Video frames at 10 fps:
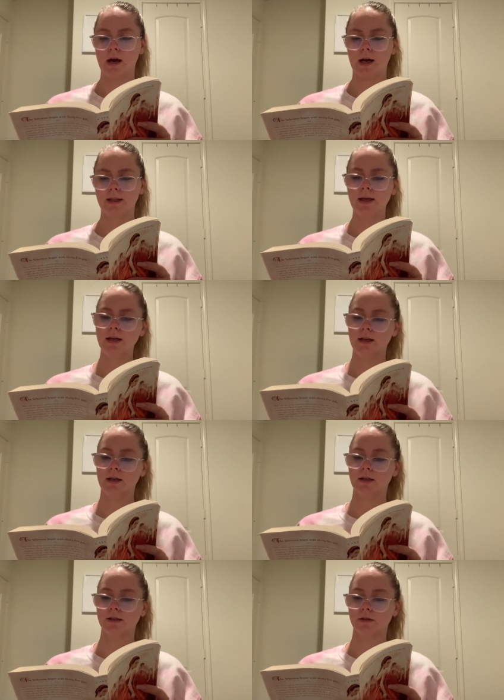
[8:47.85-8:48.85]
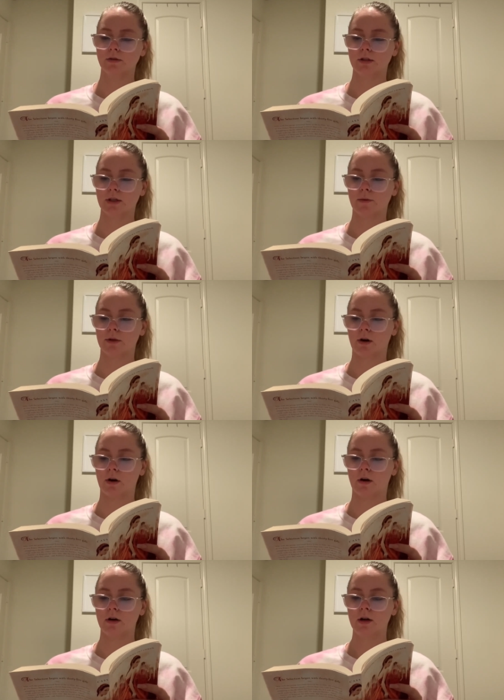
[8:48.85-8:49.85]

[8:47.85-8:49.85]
I think he is, Lucy said with awe.